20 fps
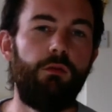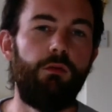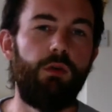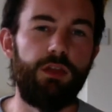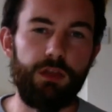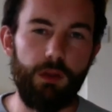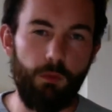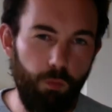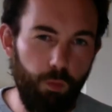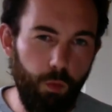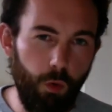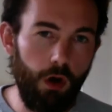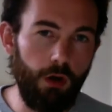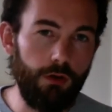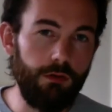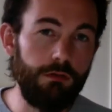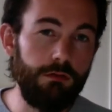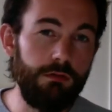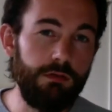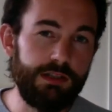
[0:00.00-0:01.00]
with the
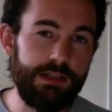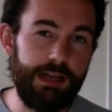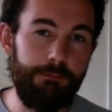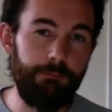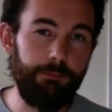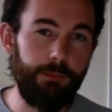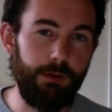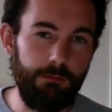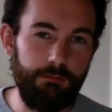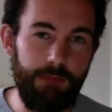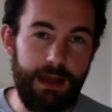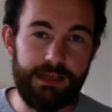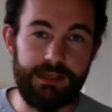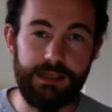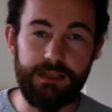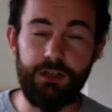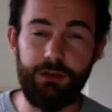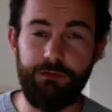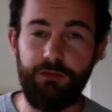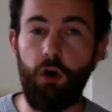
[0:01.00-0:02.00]
one simple
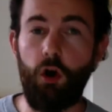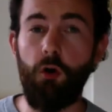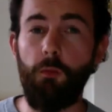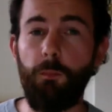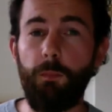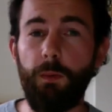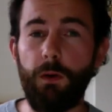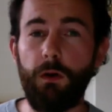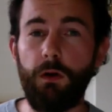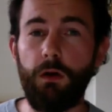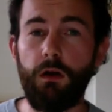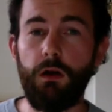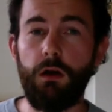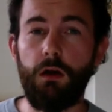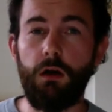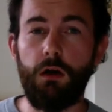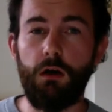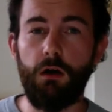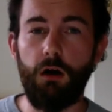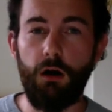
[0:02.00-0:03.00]
message of hope
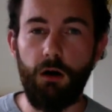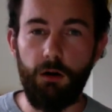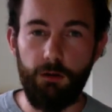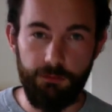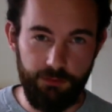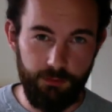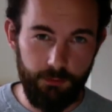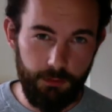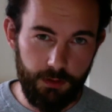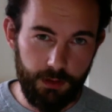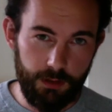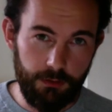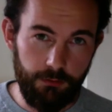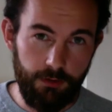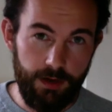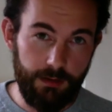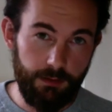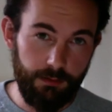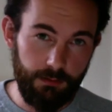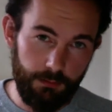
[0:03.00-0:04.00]
of the
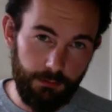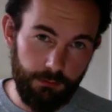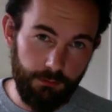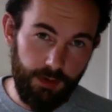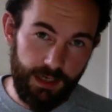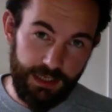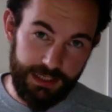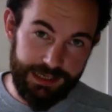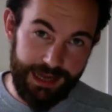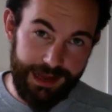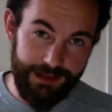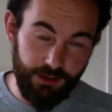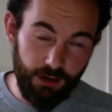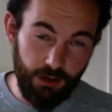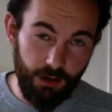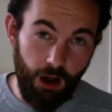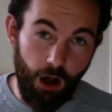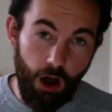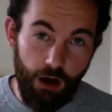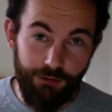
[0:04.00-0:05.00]
Great Reset
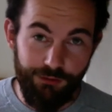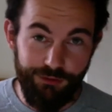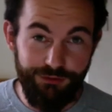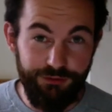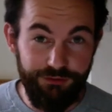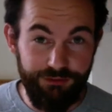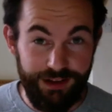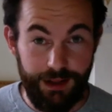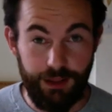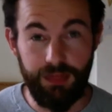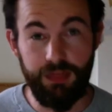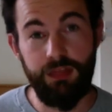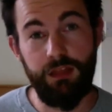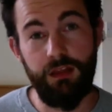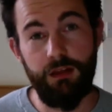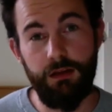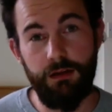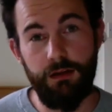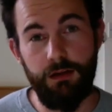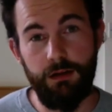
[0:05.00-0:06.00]
of faith,
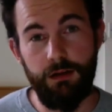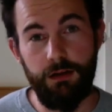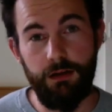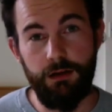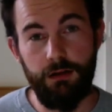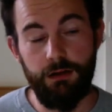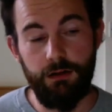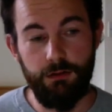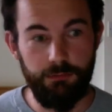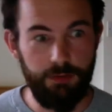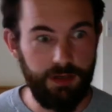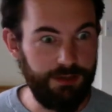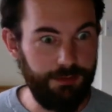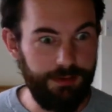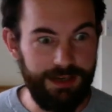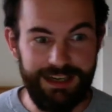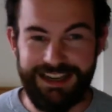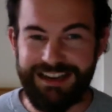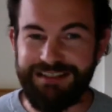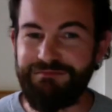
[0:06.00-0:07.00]
which
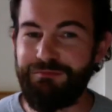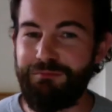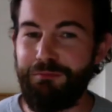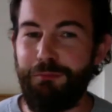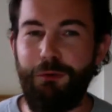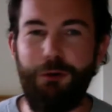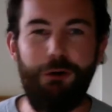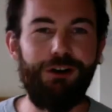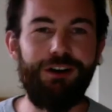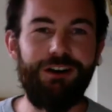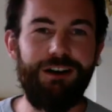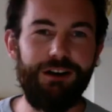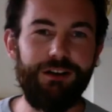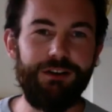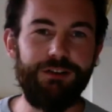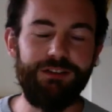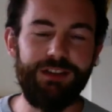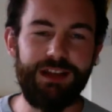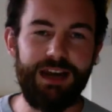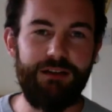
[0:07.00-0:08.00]
we need more
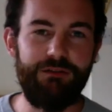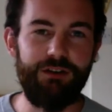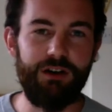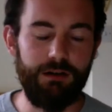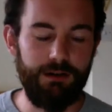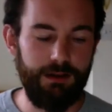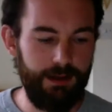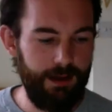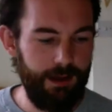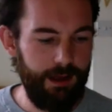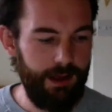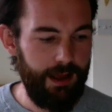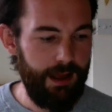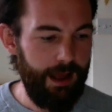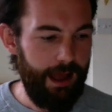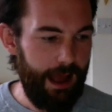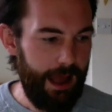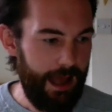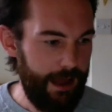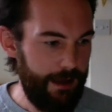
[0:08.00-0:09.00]
now than ever.
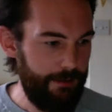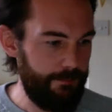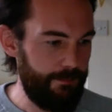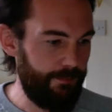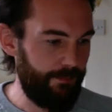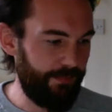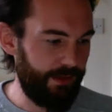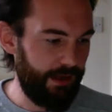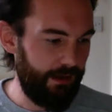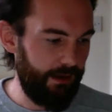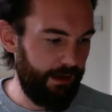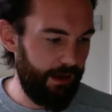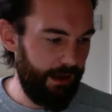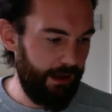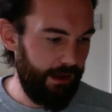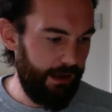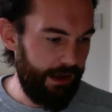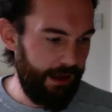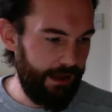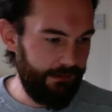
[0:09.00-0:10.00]
And
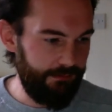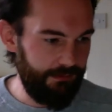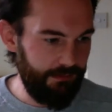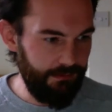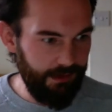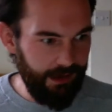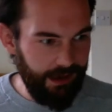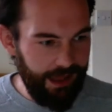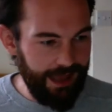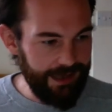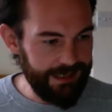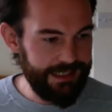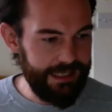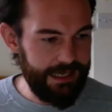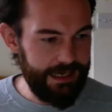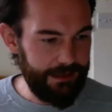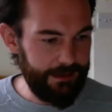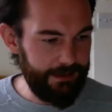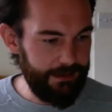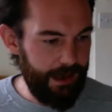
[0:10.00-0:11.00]
the last
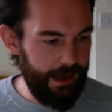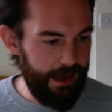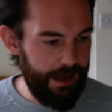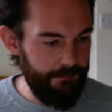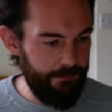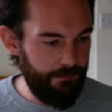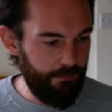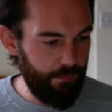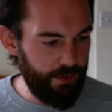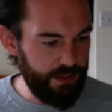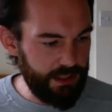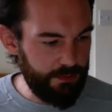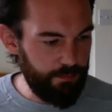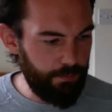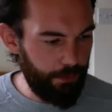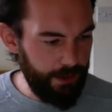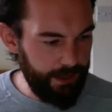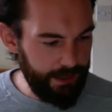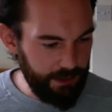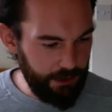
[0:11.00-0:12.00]
thing, which is
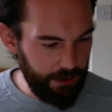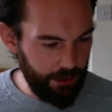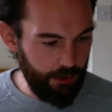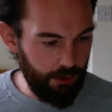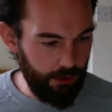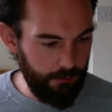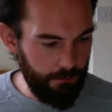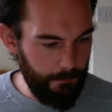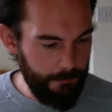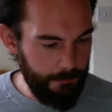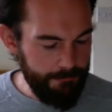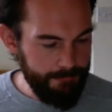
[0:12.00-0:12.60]
pretty cool,